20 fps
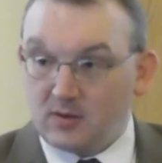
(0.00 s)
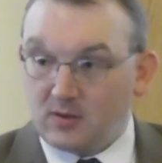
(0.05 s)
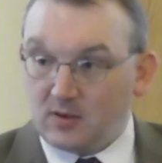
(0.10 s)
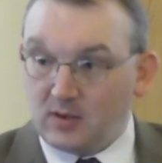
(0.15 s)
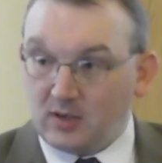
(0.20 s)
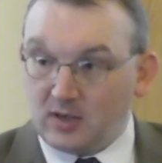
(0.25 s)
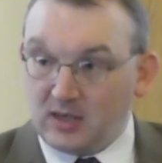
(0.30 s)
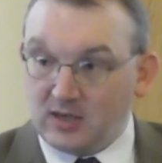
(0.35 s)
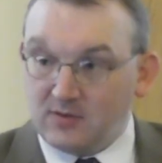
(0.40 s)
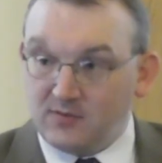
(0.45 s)

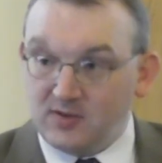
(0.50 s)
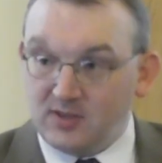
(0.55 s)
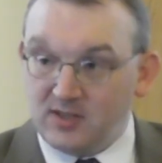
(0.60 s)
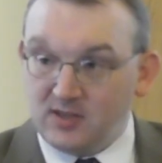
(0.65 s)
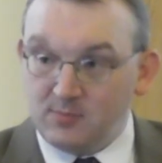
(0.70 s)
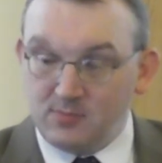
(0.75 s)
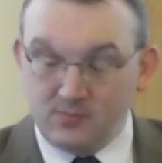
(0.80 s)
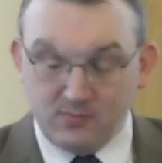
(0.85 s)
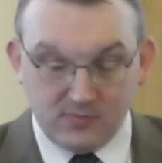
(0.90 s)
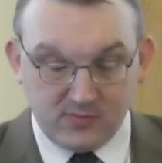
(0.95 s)
and given
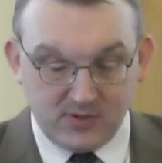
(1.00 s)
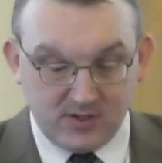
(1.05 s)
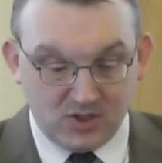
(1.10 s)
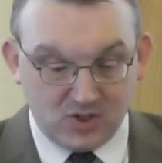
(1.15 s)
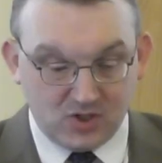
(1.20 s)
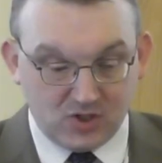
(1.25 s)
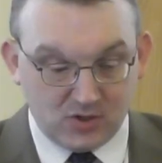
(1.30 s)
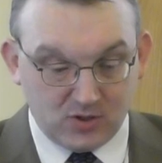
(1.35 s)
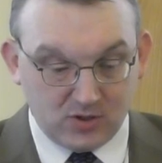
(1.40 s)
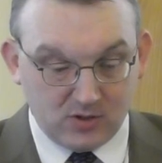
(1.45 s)
them
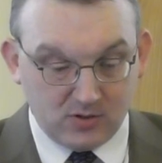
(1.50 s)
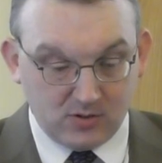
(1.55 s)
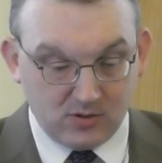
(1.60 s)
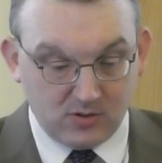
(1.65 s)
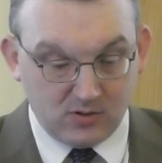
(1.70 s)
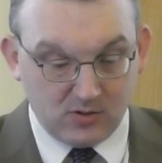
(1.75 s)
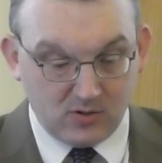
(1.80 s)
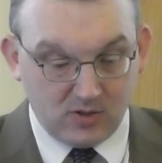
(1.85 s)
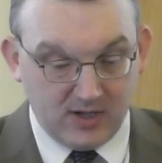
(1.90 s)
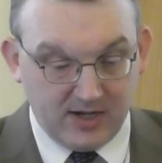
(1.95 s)
this
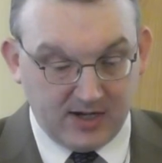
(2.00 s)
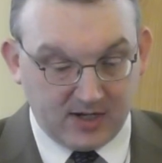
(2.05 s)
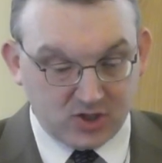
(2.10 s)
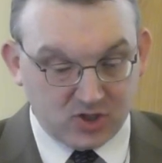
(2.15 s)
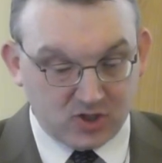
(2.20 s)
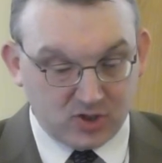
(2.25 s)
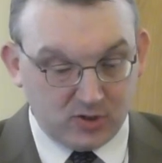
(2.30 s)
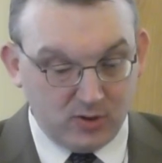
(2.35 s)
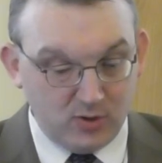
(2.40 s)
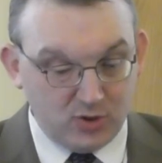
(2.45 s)

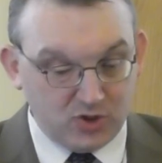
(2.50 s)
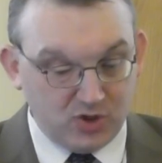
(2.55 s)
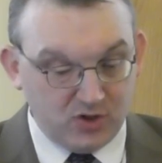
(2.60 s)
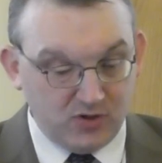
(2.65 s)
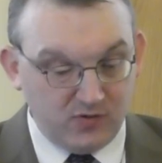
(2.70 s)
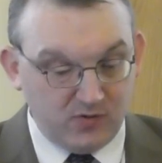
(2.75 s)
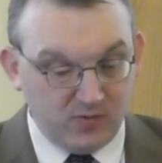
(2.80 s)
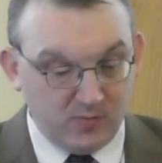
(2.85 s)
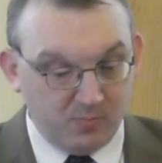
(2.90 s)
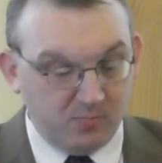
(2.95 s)

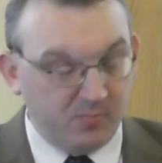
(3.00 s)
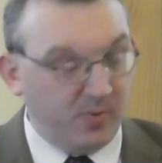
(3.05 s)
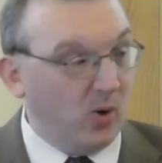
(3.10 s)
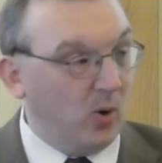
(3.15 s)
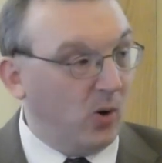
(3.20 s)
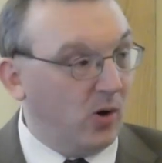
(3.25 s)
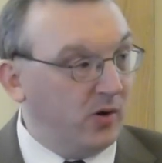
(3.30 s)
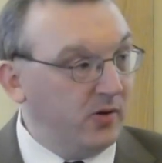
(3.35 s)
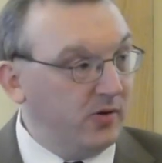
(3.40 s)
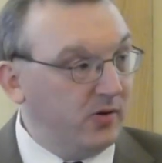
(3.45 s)
exclusive
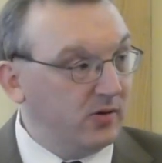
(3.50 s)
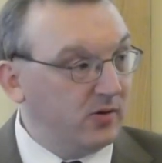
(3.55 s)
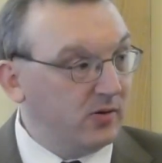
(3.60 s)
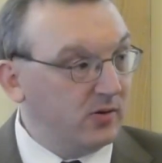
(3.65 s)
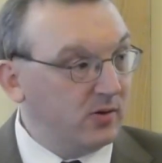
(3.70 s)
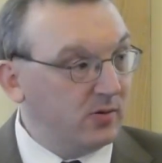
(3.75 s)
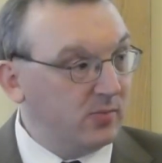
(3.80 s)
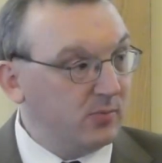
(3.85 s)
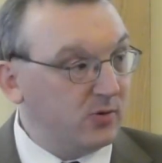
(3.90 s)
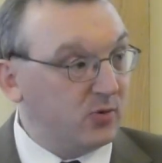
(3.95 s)
bond
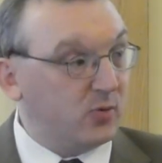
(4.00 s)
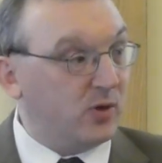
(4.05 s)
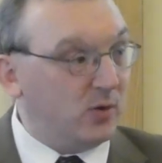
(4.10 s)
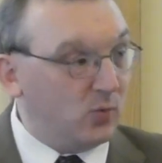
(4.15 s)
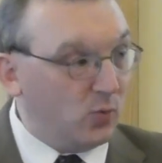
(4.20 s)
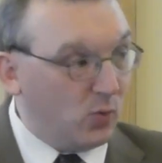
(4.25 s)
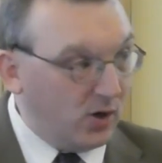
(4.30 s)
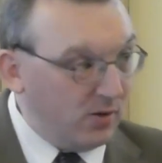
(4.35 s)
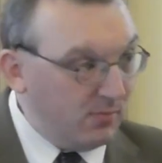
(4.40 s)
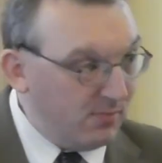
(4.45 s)
between
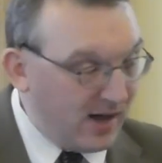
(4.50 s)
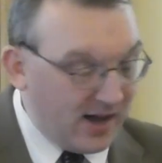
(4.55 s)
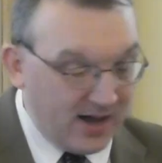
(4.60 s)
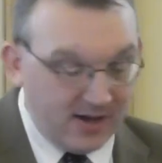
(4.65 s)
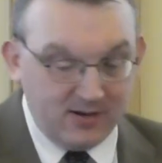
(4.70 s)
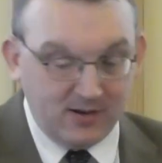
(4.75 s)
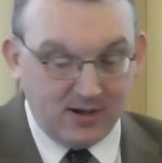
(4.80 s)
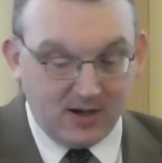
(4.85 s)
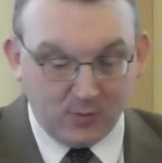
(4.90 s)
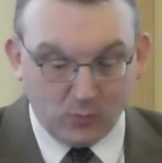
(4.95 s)
one
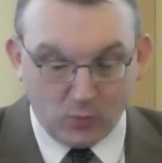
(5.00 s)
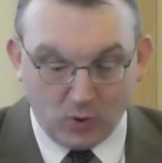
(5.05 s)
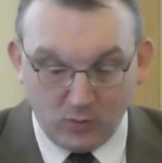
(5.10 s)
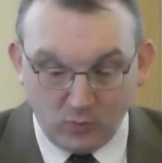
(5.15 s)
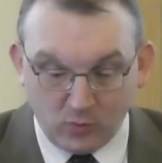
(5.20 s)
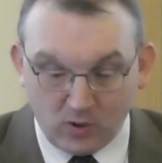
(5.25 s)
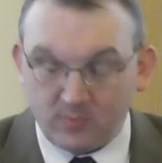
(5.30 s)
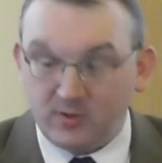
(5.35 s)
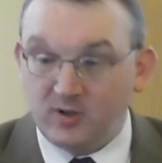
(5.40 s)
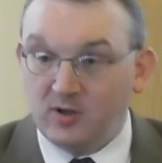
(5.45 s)
man and one
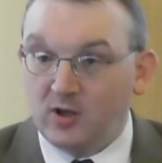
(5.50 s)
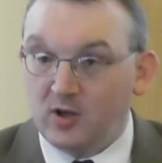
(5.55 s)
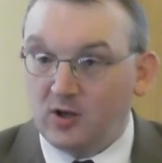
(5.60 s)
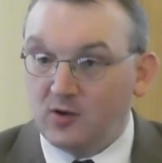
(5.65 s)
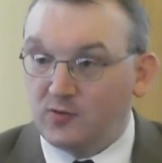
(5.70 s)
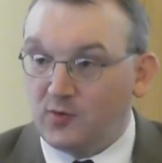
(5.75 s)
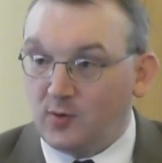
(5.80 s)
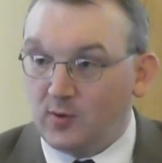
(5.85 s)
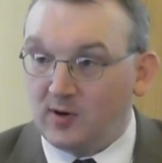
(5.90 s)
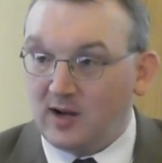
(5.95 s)
woman
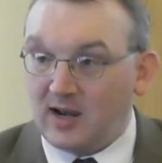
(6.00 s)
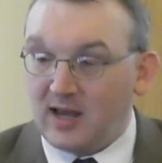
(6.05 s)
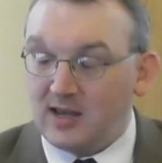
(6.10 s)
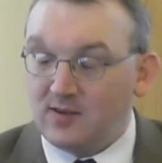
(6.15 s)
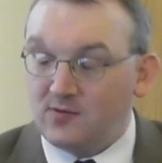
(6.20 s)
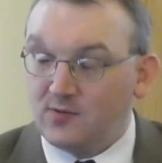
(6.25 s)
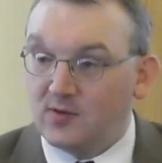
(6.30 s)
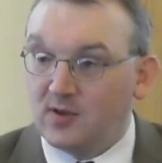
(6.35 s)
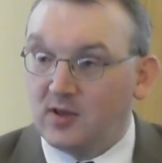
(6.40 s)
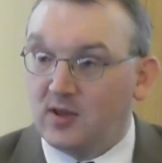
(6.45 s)
for life,